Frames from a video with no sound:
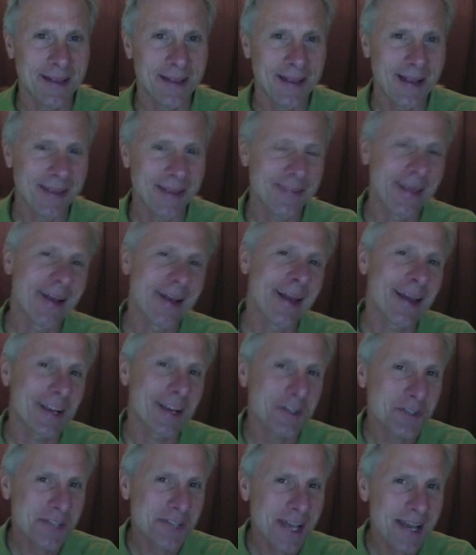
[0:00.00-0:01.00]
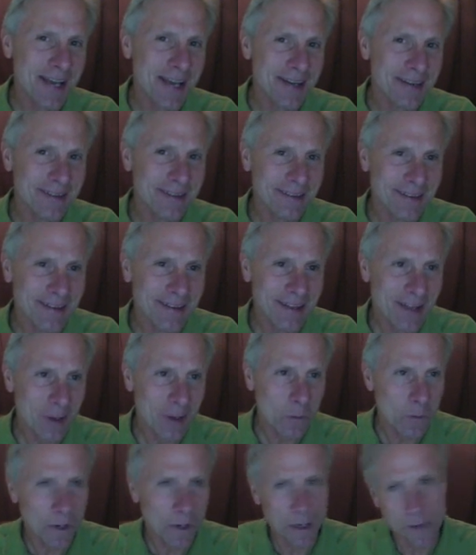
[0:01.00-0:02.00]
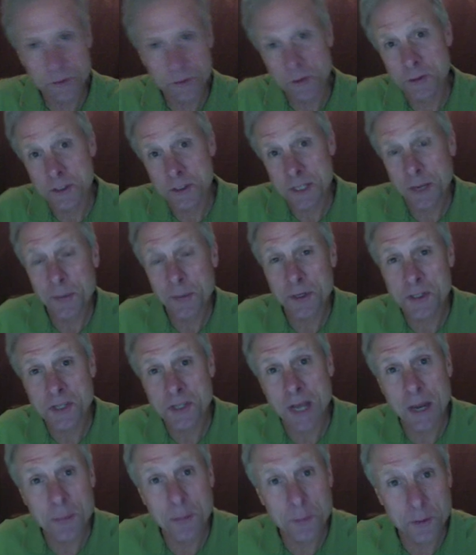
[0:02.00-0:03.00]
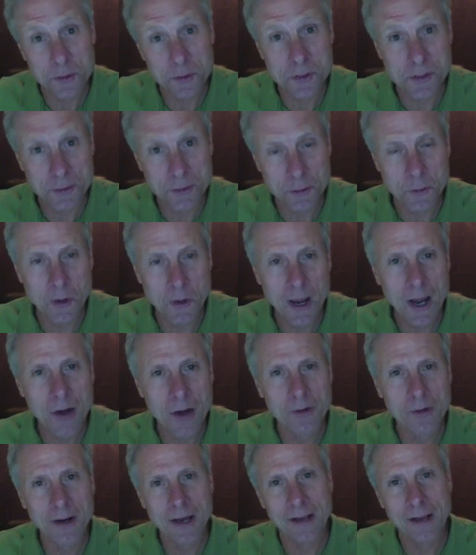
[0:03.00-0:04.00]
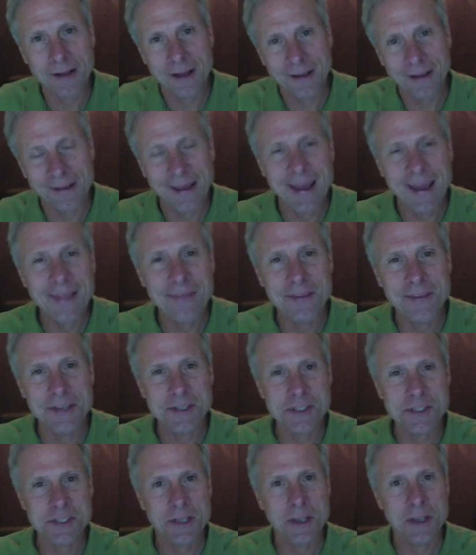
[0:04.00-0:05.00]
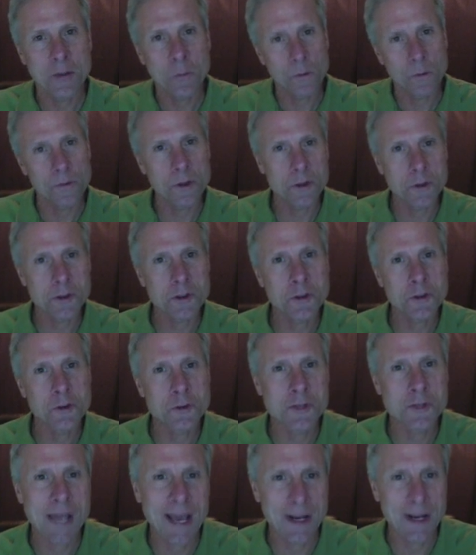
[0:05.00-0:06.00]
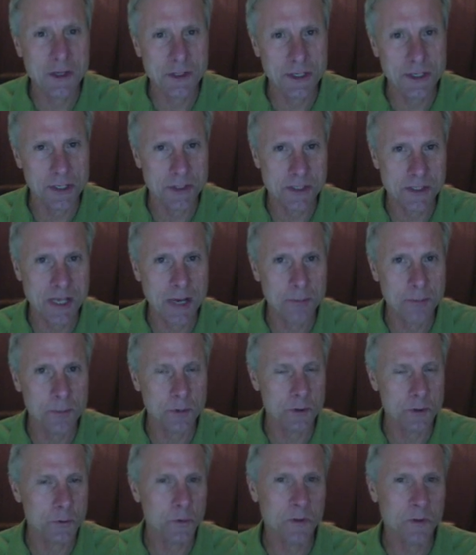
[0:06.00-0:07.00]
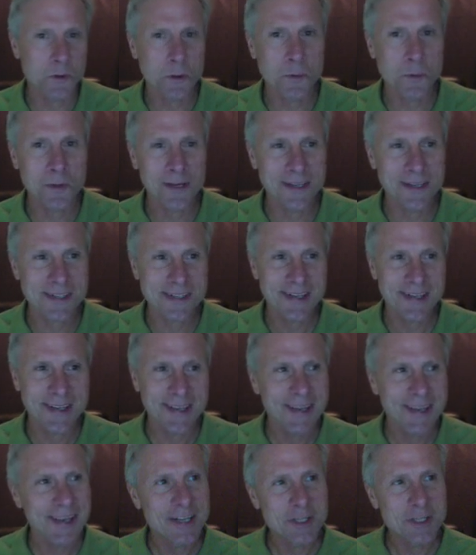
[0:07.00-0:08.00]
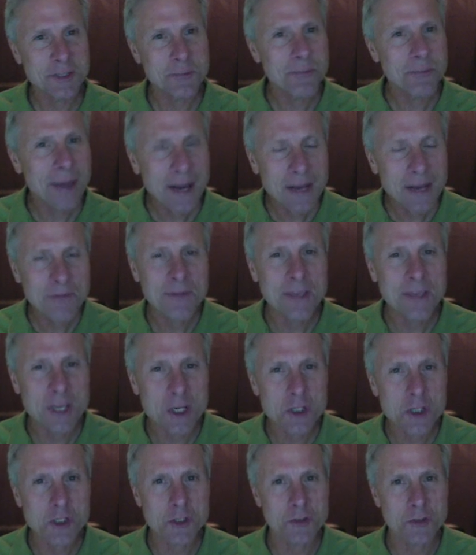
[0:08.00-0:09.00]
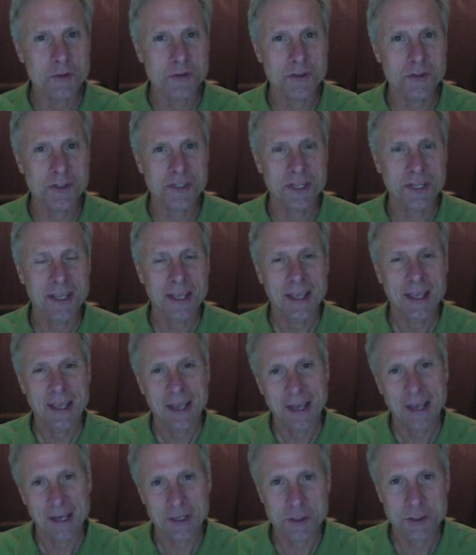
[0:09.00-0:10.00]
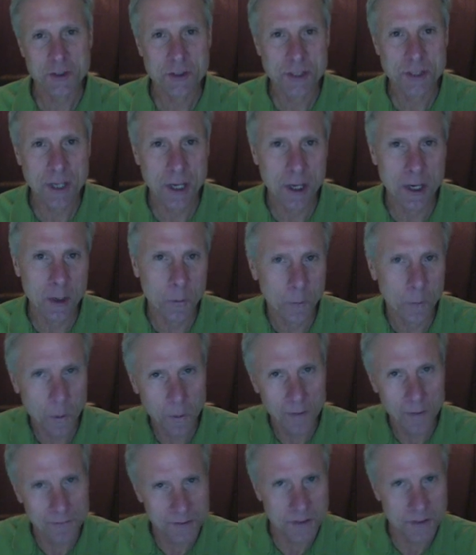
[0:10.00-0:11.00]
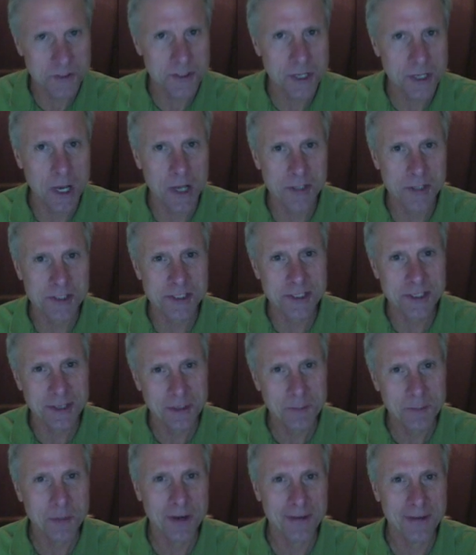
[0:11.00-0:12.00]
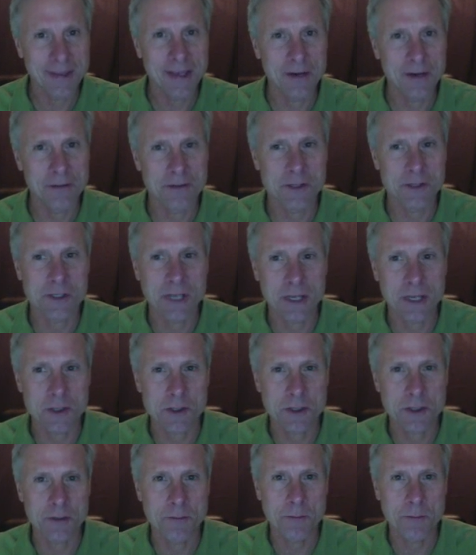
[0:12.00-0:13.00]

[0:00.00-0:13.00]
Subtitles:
And then, like I said, while I'll do some examples throughout, I'll end this with those two challenging examples, which will bring in as many of the issues as we will have discussed by the end of this lecture.